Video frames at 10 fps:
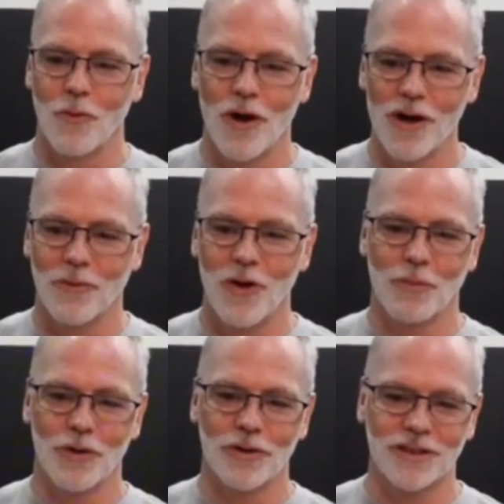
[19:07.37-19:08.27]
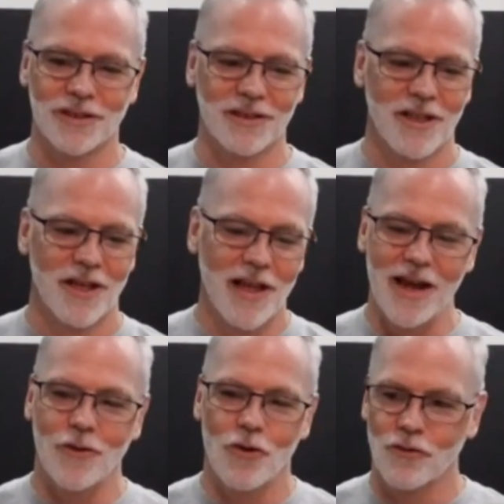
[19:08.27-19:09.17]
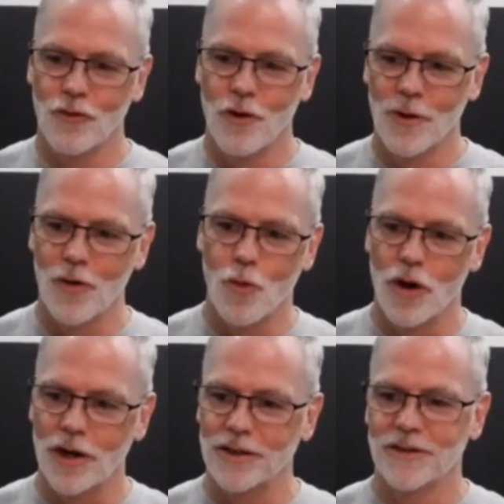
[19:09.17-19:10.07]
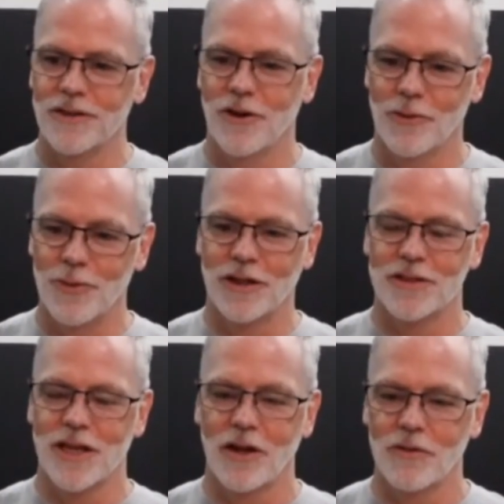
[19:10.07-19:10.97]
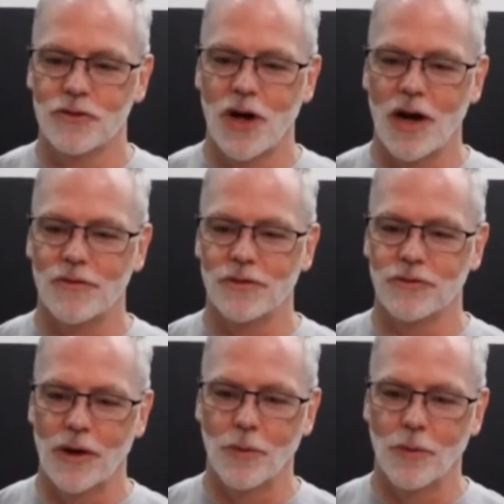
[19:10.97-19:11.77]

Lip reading: one person, that or Formula One. You know what I mean? Because I love to travel around the